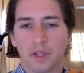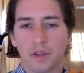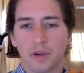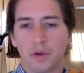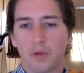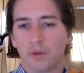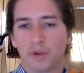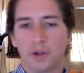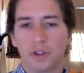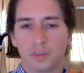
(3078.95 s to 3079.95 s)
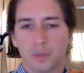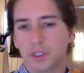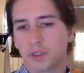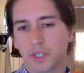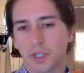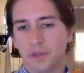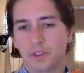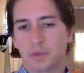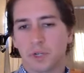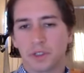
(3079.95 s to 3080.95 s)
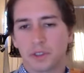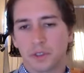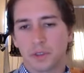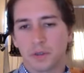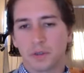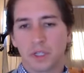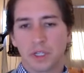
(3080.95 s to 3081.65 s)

their overall spiritual health as well too